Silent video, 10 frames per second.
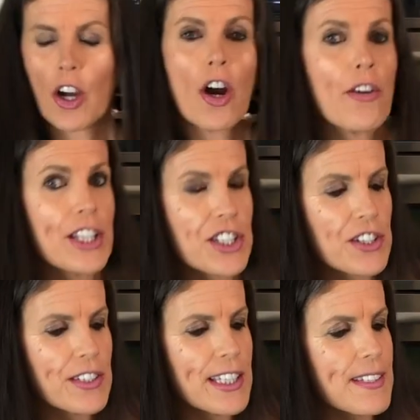orange
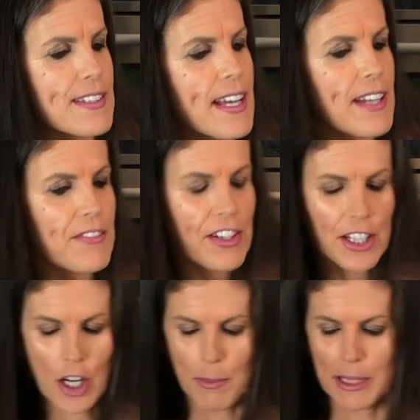on the inside, very
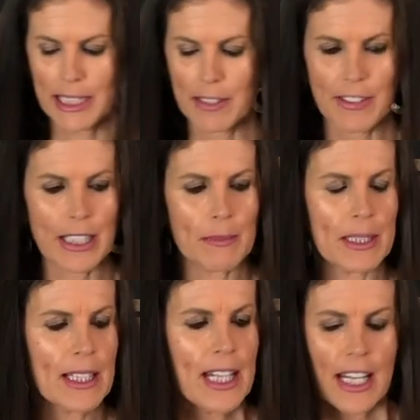commonly
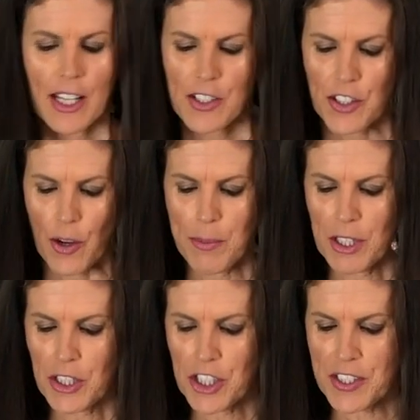available. So I'm
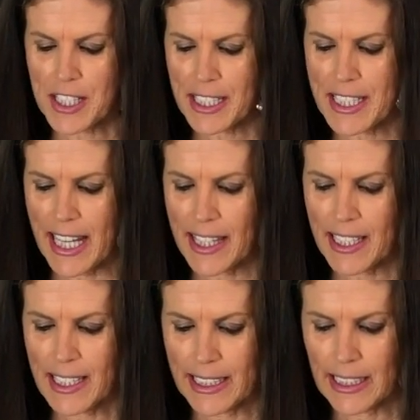going to just take
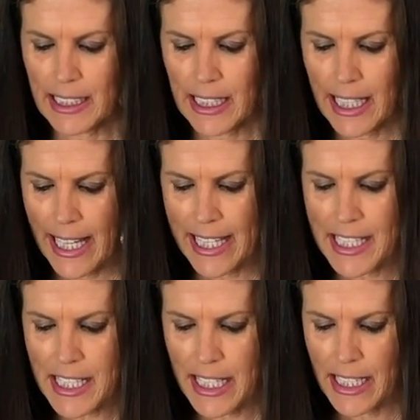the little
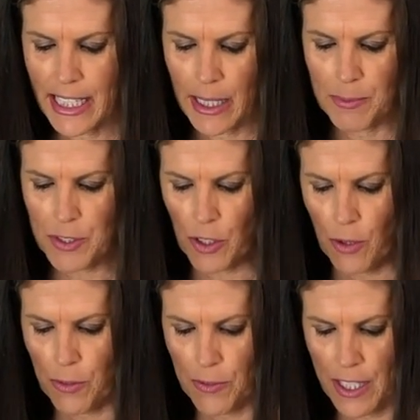end nibs
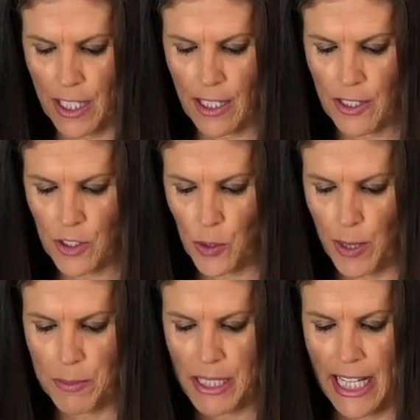off of the
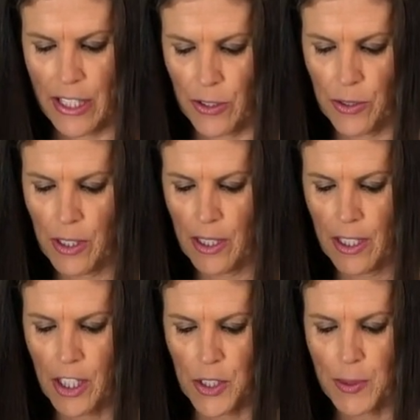sweet potato
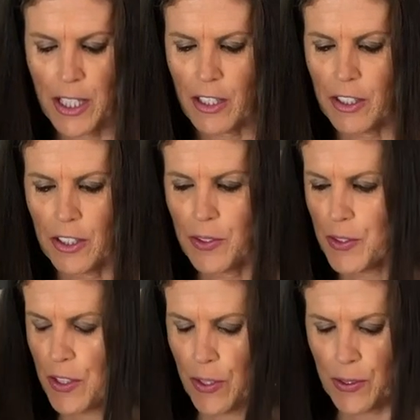because we're not going to use
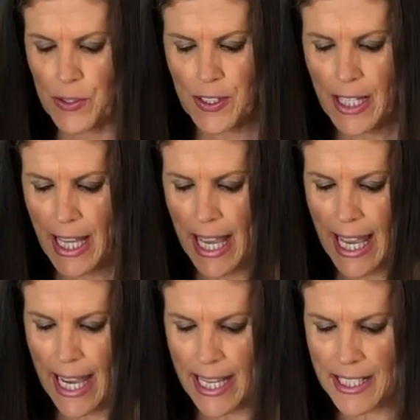those.
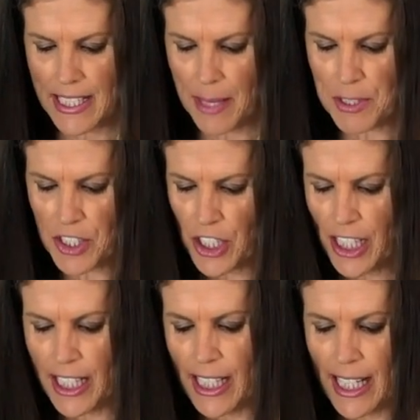And I'm just going to
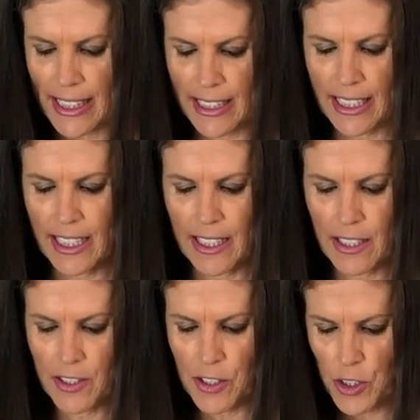cut the
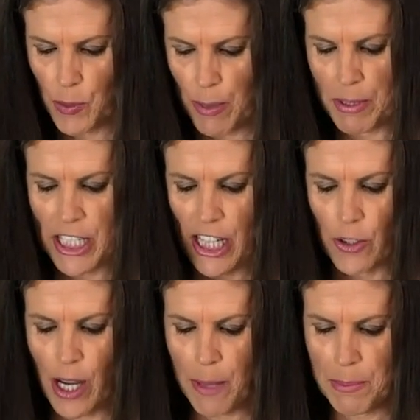sweet potato
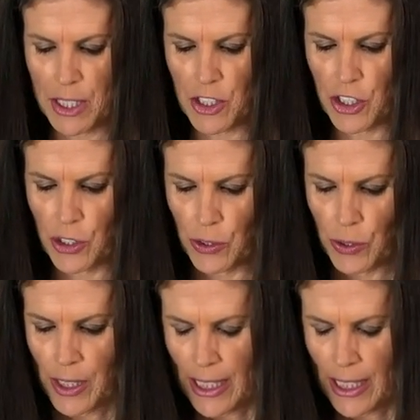up into